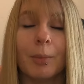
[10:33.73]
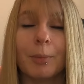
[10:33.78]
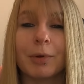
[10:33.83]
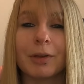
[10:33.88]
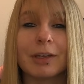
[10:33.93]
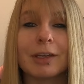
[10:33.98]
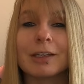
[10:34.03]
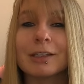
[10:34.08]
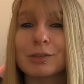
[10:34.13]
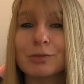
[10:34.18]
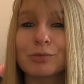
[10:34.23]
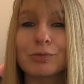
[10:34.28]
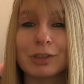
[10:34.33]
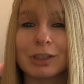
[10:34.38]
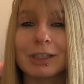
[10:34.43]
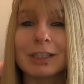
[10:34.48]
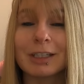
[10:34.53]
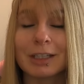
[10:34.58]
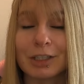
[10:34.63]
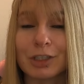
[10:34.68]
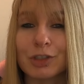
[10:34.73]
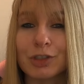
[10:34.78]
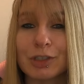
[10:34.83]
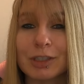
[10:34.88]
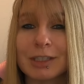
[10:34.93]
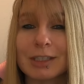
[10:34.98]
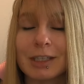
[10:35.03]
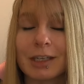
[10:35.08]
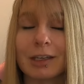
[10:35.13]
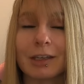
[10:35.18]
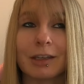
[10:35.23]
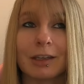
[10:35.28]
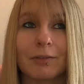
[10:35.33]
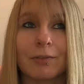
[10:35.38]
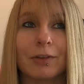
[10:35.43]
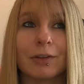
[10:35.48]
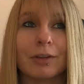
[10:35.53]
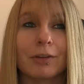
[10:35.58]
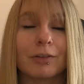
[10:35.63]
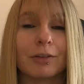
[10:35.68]
but it is really interesting
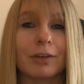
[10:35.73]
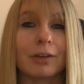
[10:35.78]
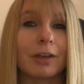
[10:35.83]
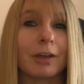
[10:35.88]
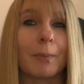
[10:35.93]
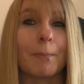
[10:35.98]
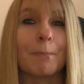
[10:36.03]
given the